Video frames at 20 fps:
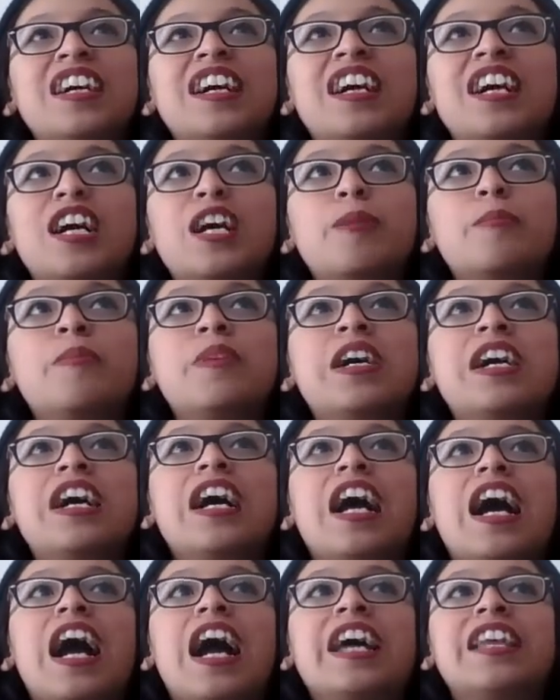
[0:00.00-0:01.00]
Um,
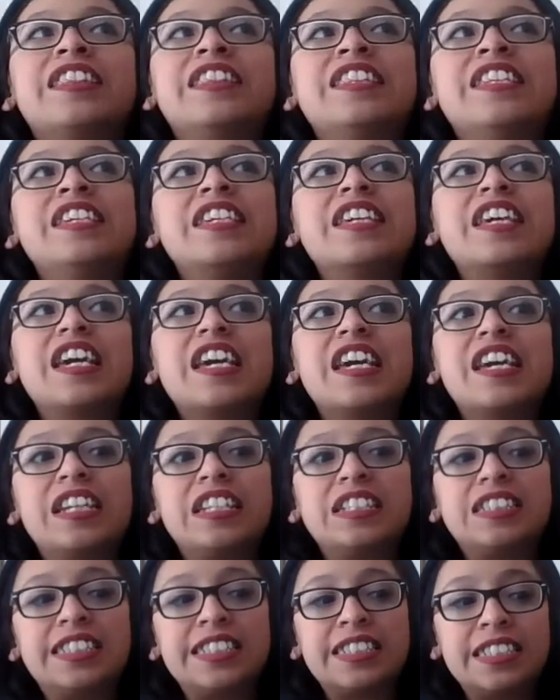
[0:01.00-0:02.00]
I think
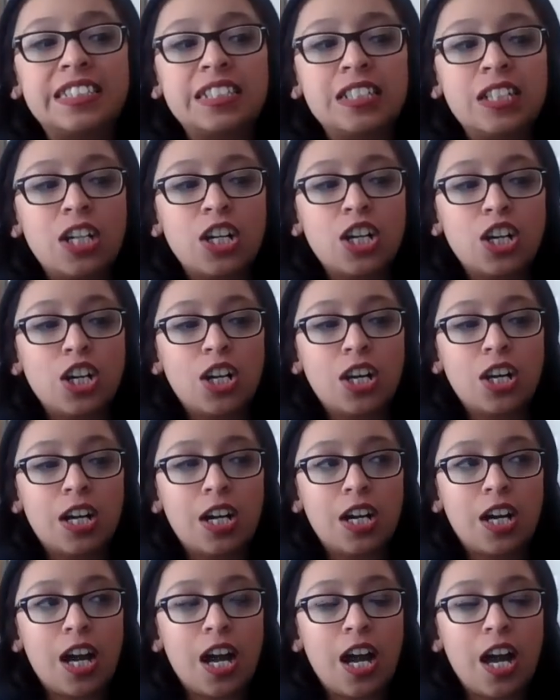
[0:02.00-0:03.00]
it's
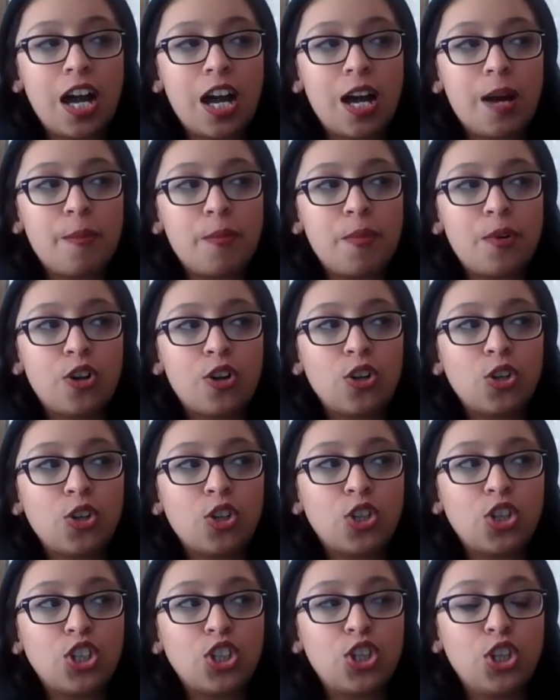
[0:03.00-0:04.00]
um,
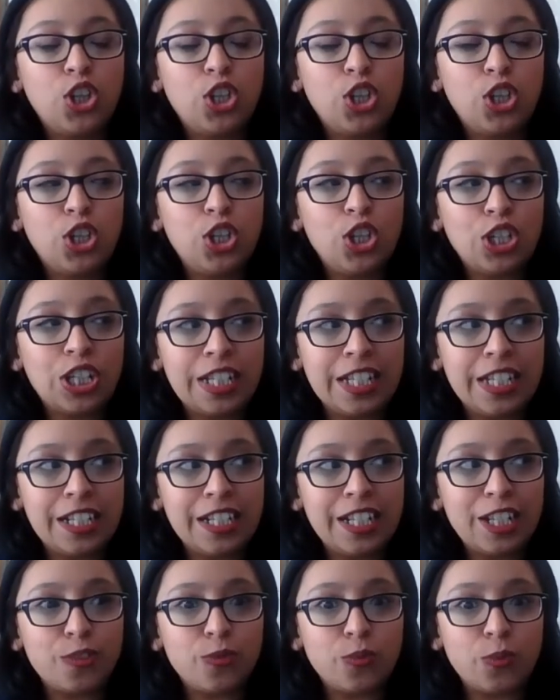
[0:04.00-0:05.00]

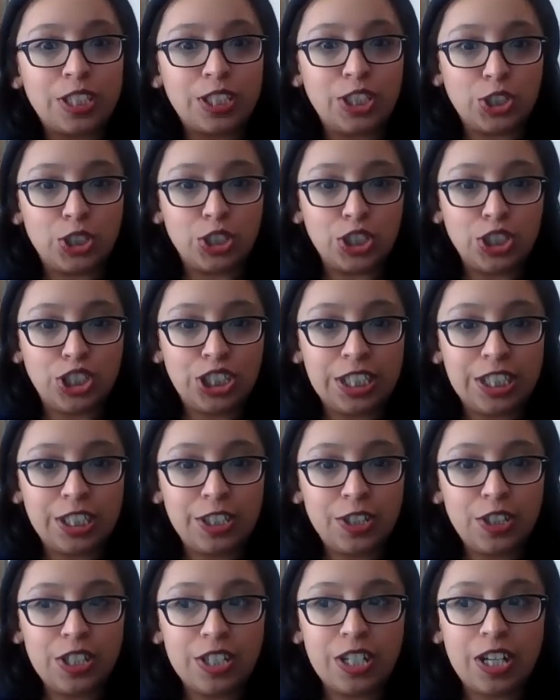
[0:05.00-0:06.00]
looking and
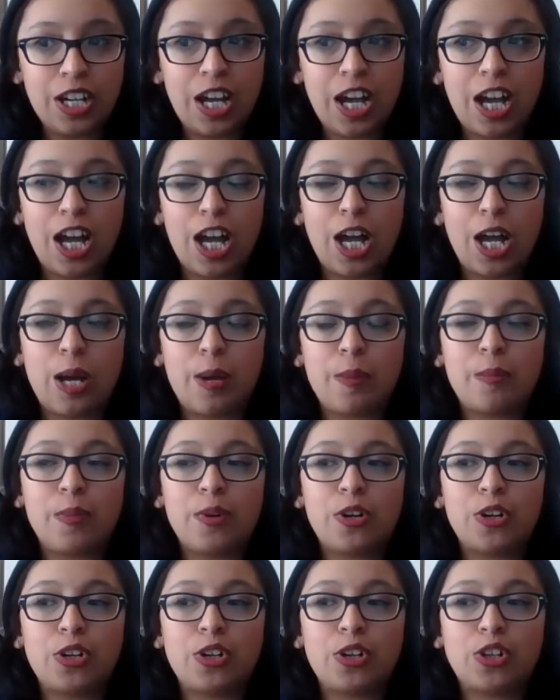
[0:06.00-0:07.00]
researching
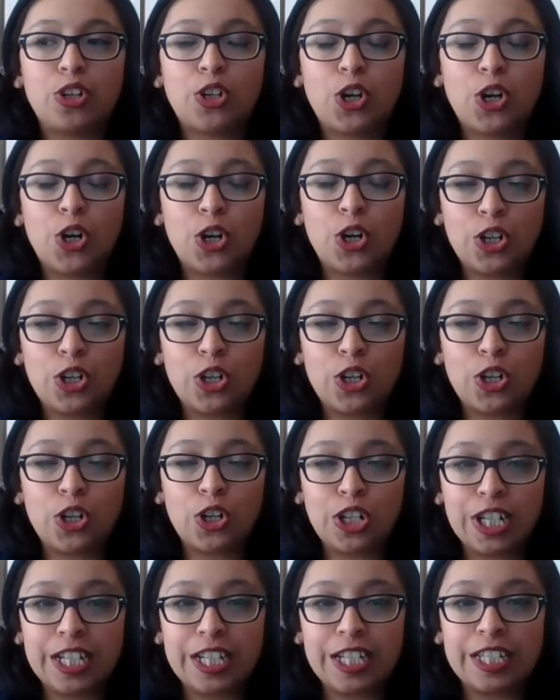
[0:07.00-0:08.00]

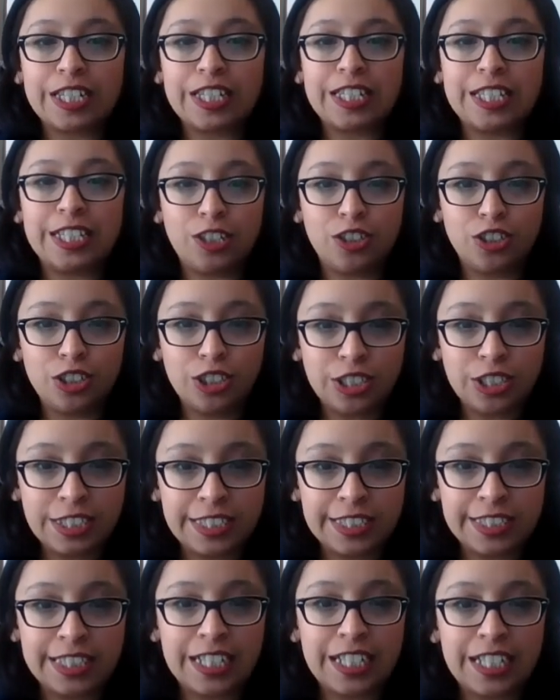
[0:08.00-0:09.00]
current
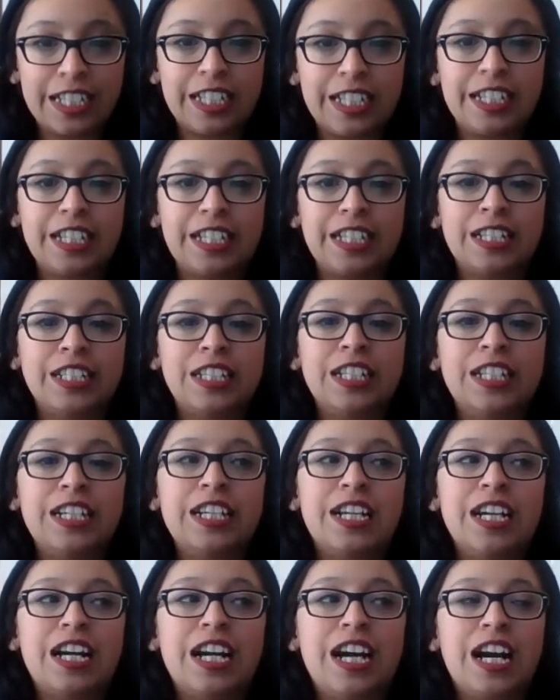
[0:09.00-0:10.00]
leaders in
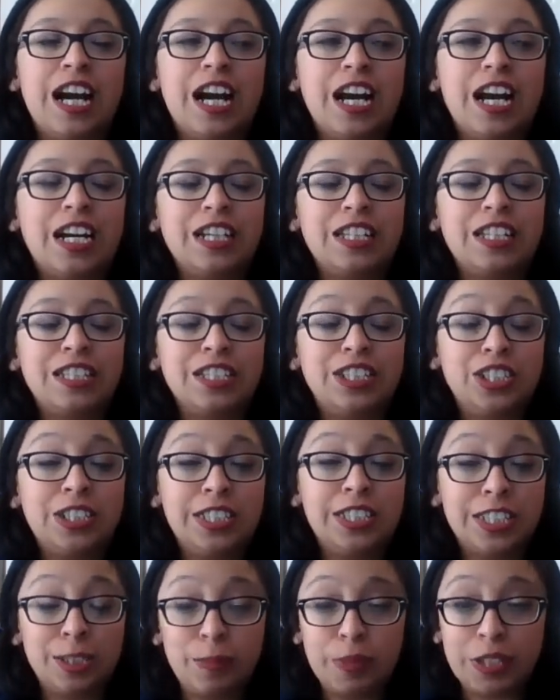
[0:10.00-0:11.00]
the
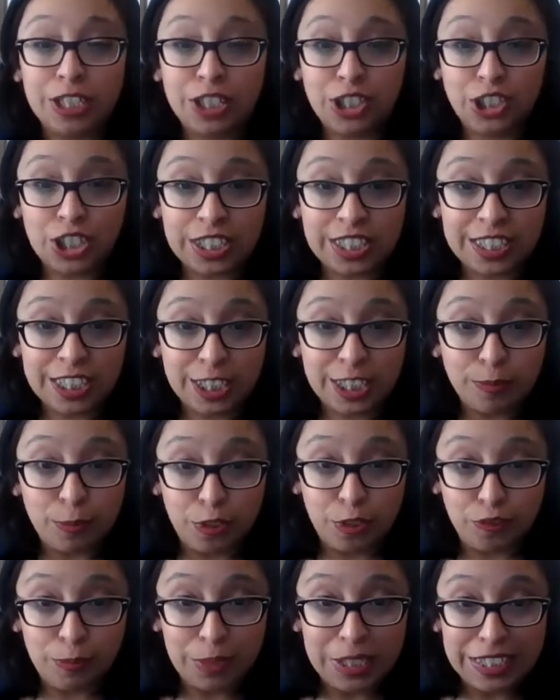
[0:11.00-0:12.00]
disability justice
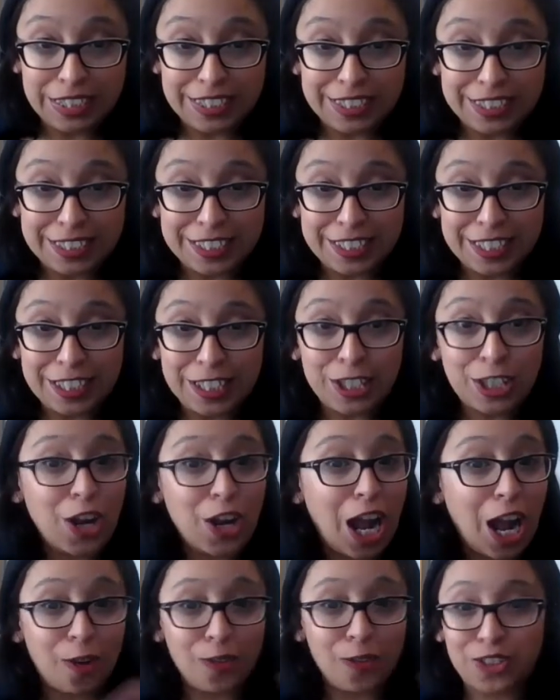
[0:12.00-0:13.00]
movement. They're
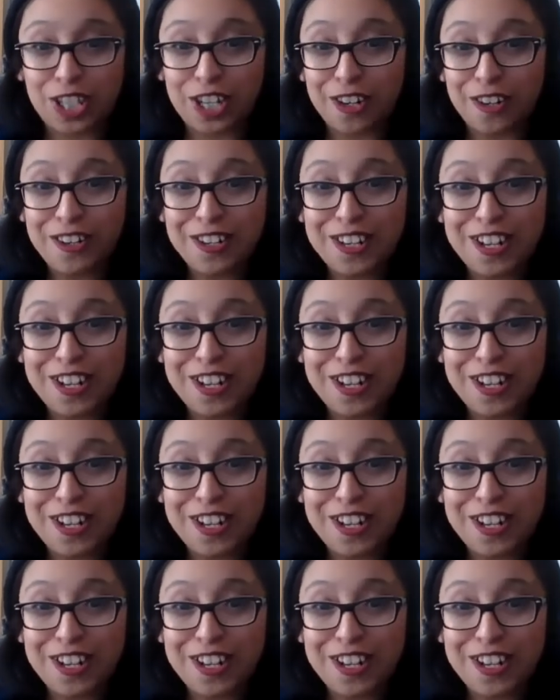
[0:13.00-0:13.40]
out there.